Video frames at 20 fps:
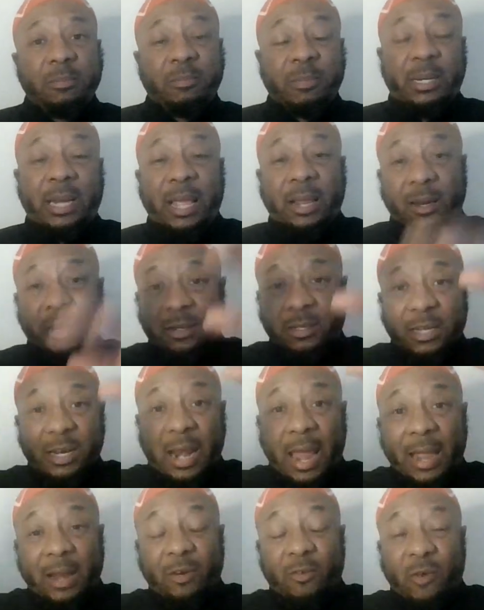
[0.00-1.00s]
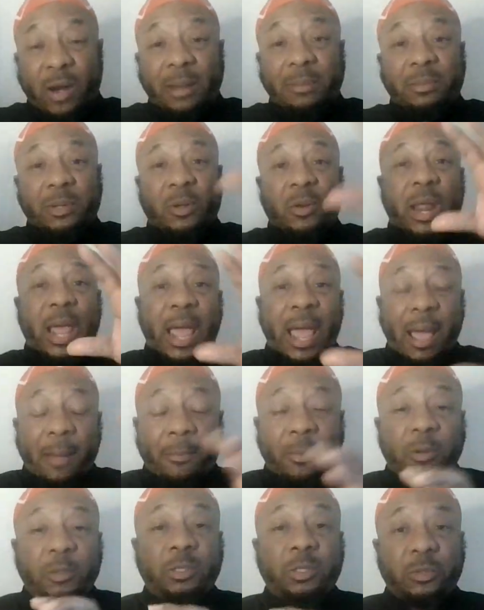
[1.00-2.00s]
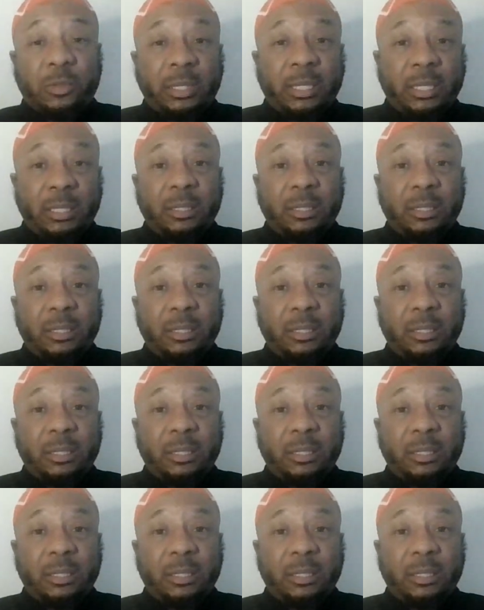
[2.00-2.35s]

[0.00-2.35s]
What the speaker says: but they looked like grapes on an apple tree.